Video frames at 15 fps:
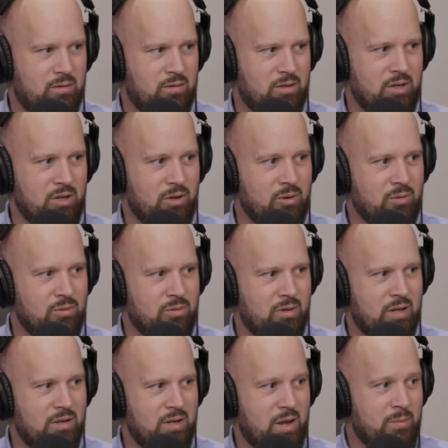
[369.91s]

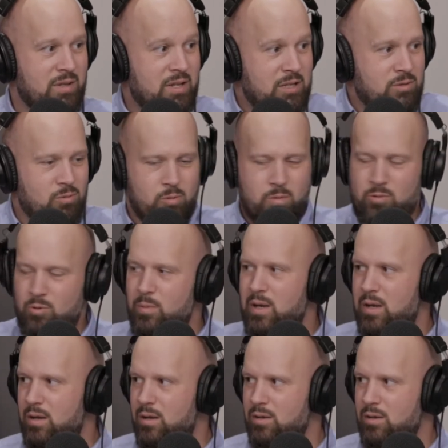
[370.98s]
And I mean that's what we were paying.